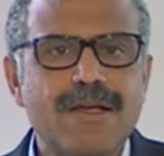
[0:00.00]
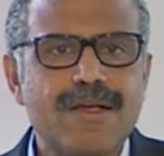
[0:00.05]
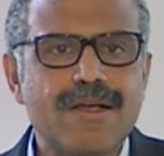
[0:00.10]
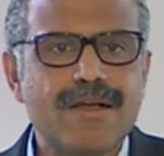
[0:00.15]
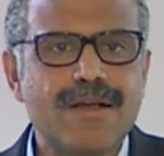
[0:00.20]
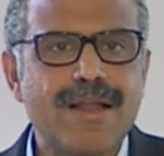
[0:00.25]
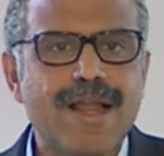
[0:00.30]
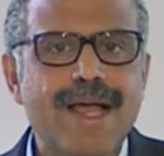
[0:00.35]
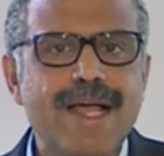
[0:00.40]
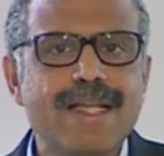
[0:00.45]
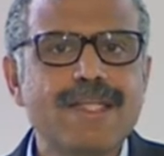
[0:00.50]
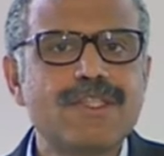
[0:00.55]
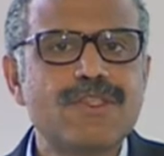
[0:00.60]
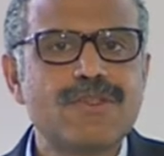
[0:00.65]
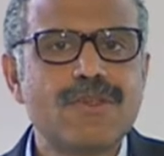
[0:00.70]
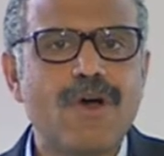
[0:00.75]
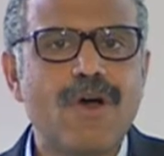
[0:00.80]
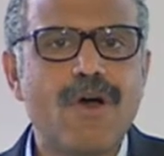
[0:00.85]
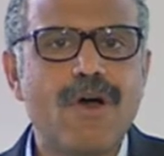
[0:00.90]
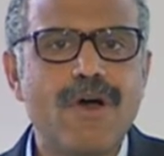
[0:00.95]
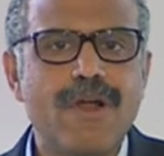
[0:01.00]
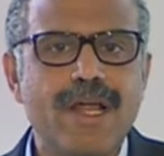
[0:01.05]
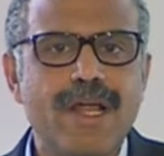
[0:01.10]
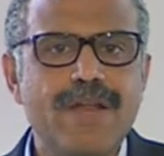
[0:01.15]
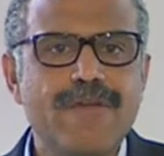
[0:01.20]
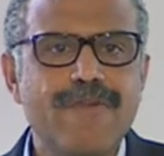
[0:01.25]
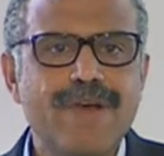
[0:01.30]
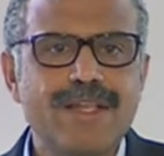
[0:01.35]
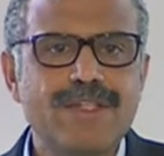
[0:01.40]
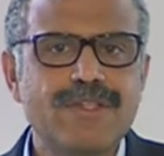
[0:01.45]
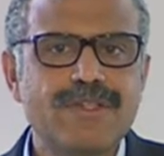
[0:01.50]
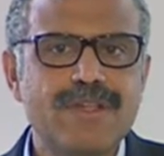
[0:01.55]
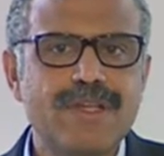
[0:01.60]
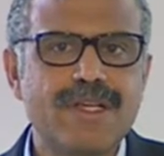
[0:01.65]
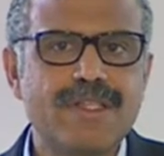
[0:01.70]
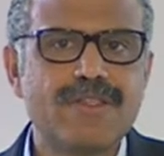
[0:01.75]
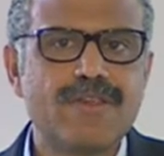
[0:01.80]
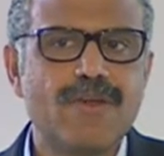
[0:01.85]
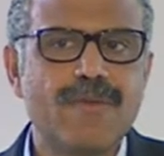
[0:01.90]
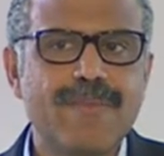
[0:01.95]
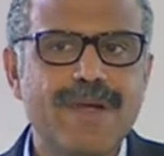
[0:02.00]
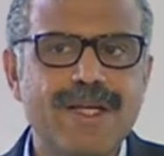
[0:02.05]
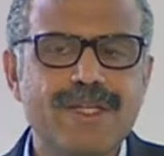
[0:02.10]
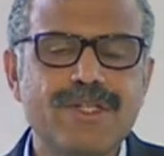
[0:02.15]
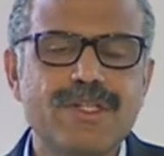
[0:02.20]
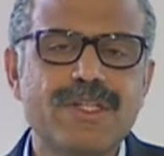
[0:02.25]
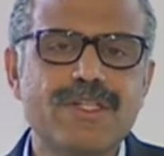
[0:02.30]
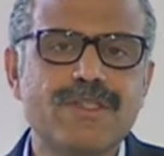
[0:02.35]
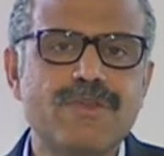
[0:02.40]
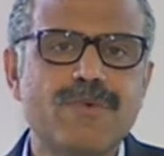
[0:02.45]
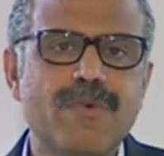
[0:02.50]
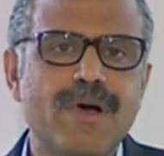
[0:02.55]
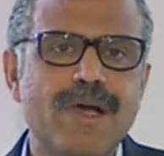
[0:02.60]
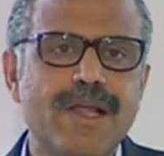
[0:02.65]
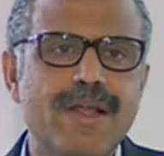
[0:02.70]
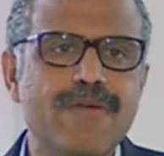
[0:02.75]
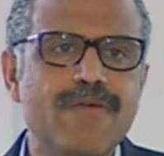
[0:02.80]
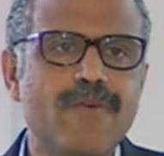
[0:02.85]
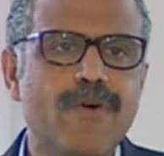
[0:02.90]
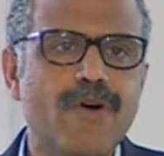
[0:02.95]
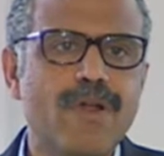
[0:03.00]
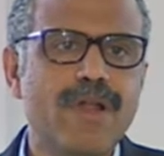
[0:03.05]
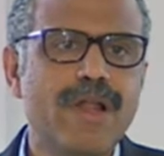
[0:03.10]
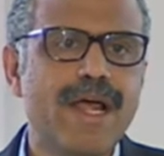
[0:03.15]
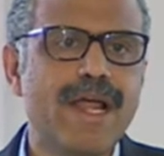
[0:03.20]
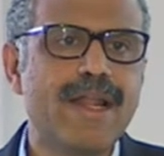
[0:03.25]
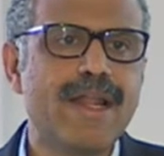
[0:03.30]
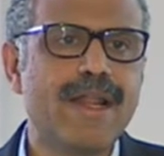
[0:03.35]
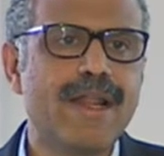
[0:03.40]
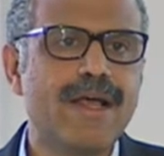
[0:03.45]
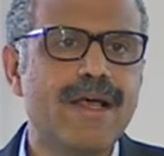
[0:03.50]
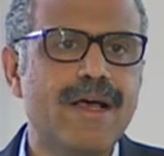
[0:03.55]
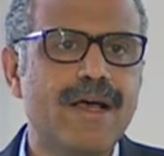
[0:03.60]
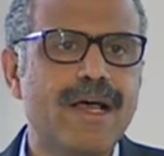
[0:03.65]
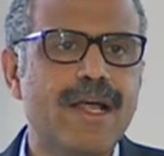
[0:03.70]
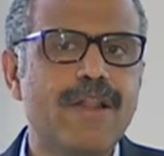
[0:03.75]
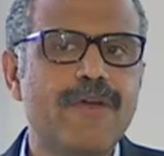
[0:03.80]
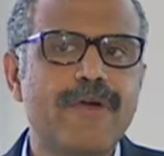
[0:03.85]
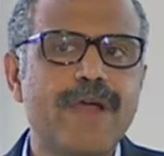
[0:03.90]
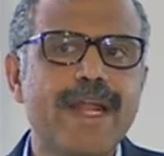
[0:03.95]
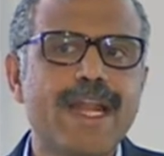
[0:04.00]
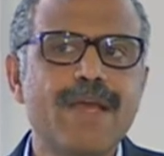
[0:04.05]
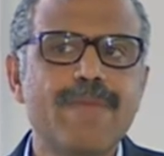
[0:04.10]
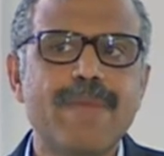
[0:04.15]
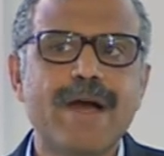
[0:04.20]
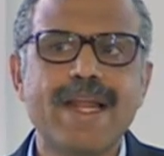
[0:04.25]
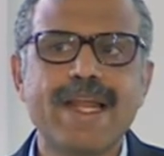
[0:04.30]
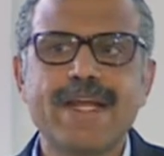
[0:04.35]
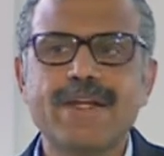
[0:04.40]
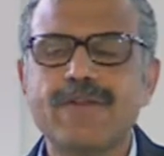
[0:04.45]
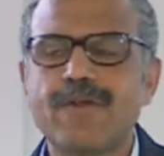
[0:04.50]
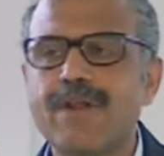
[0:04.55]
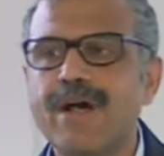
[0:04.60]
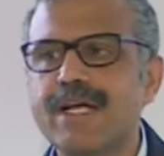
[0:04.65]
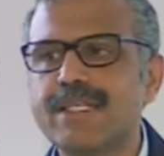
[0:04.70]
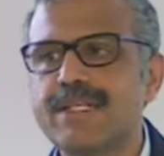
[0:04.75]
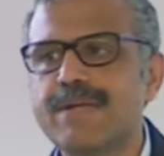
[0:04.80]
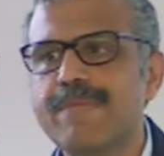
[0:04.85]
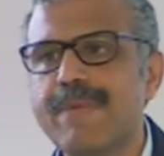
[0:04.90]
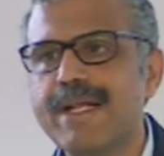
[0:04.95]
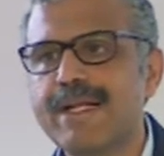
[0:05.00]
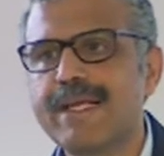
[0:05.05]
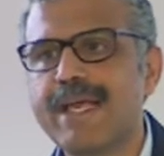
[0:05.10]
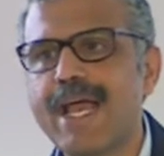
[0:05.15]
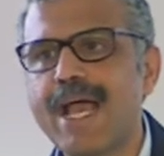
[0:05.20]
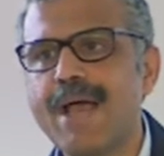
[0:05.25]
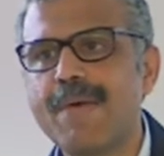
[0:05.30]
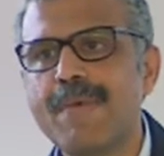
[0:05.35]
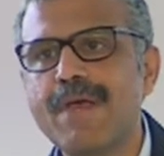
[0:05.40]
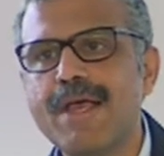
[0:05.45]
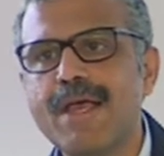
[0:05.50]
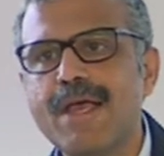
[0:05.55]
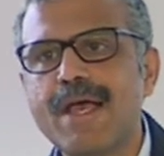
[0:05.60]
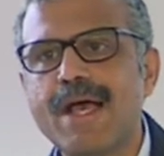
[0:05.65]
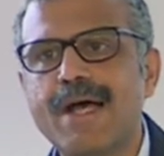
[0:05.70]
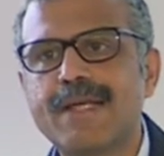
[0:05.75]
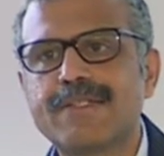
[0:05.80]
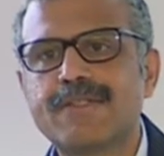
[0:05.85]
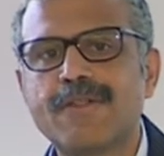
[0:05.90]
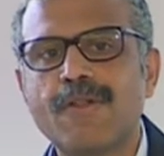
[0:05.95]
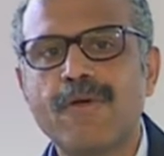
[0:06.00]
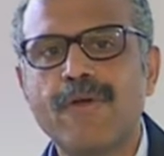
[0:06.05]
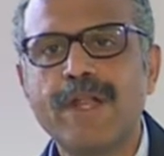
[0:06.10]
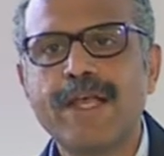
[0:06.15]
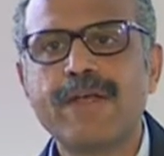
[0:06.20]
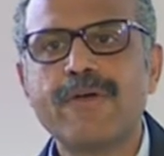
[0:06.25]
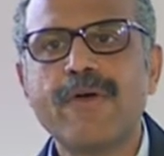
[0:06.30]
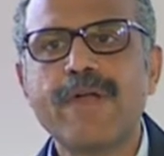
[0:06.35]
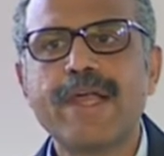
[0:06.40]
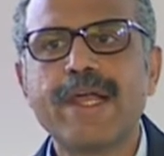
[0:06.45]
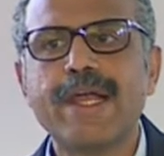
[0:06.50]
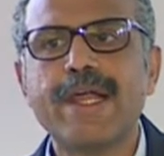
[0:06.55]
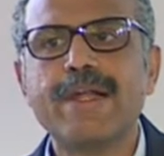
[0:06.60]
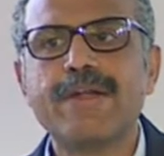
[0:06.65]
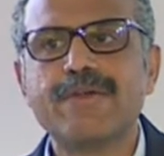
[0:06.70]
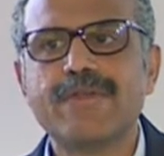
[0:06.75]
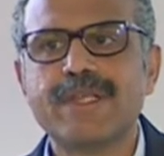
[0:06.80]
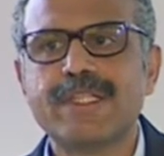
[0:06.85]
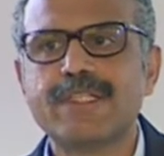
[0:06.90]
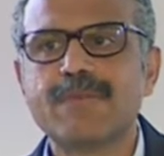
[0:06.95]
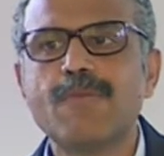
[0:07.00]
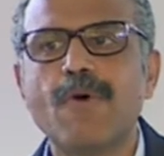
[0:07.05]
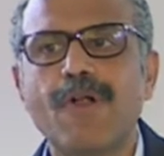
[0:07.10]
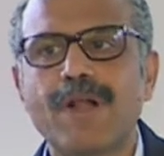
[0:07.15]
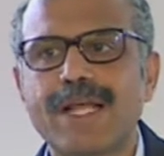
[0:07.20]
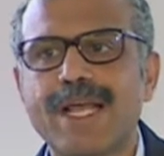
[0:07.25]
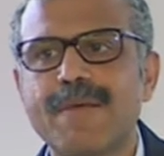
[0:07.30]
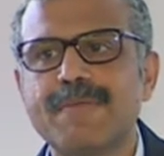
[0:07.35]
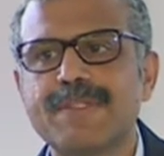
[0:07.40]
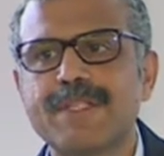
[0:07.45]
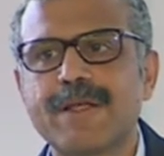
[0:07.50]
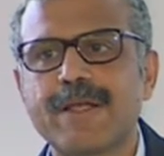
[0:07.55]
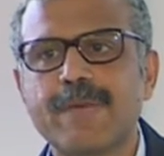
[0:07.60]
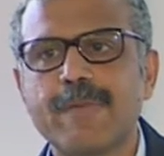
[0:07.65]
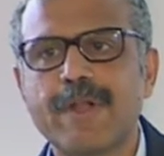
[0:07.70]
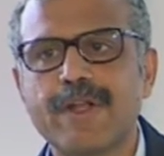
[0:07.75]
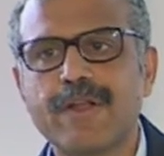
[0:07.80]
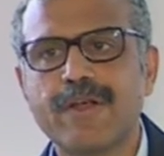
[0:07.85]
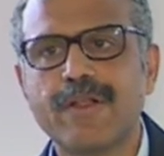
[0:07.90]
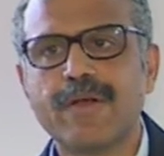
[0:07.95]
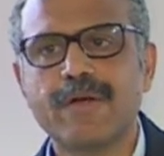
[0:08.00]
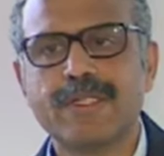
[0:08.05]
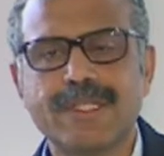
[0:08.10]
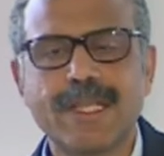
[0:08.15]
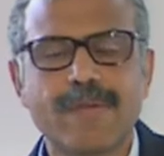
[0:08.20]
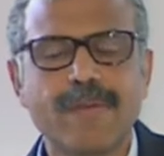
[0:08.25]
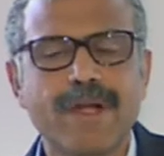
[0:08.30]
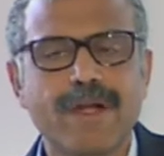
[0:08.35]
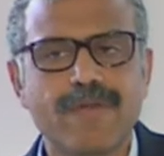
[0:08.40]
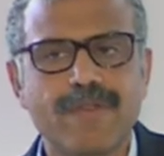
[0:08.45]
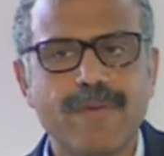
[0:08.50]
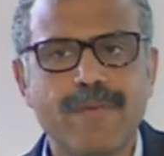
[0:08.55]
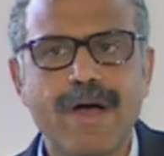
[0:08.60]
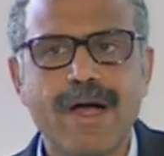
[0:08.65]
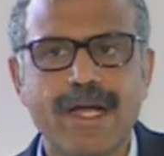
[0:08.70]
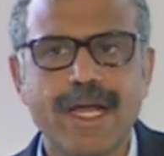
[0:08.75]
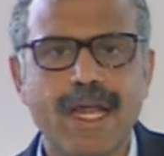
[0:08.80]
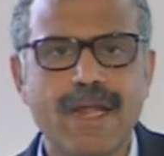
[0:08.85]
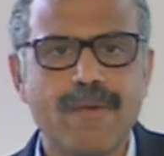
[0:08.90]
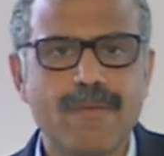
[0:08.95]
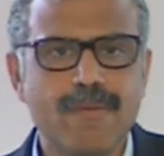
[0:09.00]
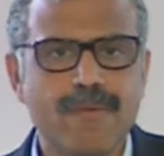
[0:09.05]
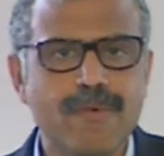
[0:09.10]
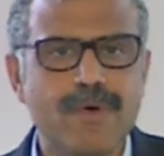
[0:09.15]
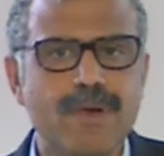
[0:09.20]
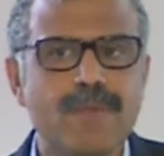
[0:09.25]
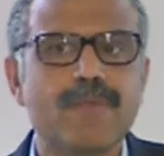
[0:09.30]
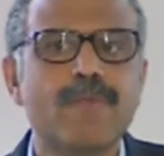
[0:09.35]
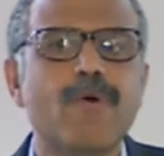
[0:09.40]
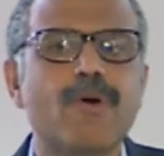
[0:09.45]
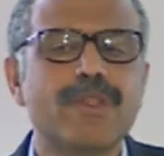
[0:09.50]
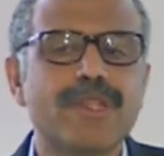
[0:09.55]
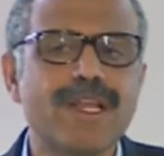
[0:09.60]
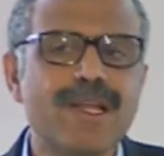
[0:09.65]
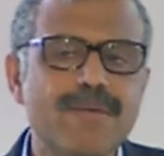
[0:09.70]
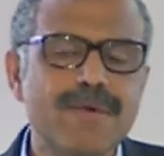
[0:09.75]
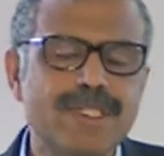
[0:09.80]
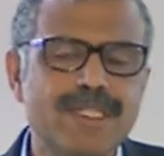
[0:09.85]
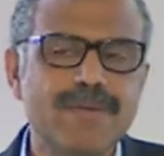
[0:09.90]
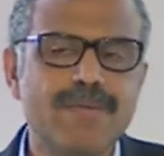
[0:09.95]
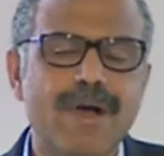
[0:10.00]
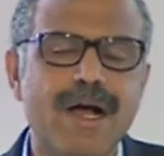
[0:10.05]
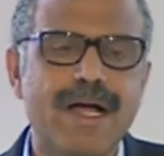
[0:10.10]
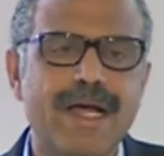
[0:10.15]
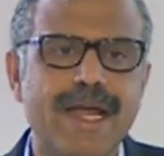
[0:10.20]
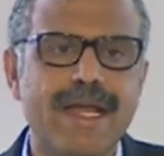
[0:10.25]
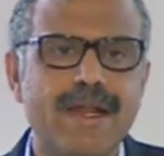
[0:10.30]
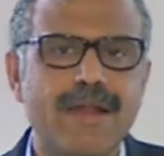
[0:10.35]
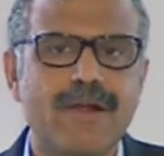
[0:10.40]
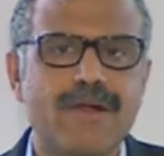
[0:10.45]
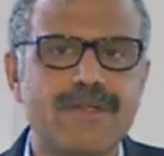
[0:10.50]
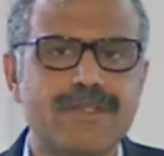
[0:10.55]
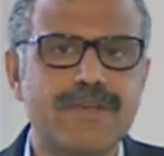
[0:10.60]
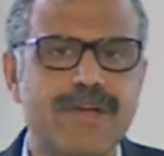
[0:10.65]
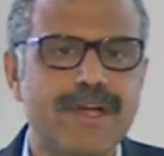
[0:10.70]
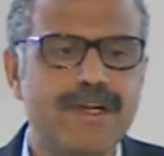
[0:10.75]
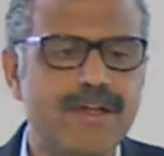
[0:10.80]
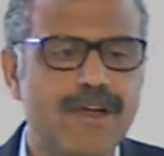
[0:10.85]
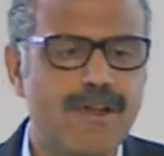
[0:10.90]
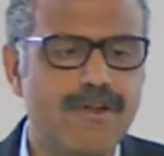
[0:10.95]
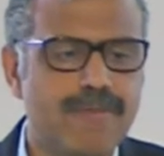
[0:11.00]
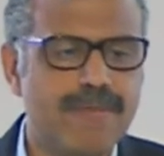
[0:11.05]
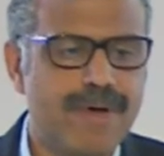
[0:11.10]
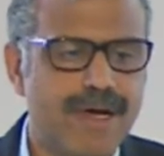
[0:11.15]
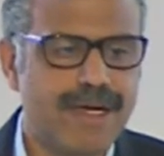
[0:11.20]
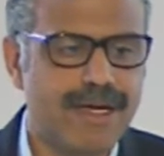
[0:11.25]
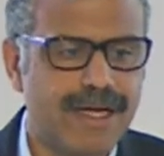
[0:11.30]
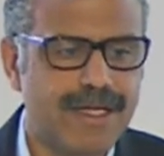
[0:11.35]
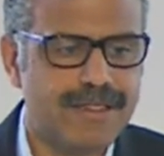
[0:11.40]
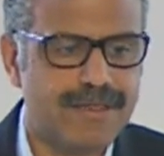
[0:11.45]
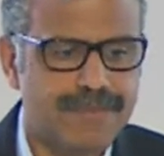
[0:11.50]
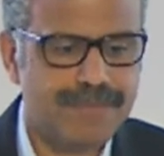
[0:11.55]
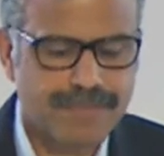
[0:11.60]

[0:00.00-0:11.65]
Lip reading: clients or investors or pensions who are involved and allocating money into large and mid cap are slowly going into the small cap segment of the market, both in emerging market and also in developed markets.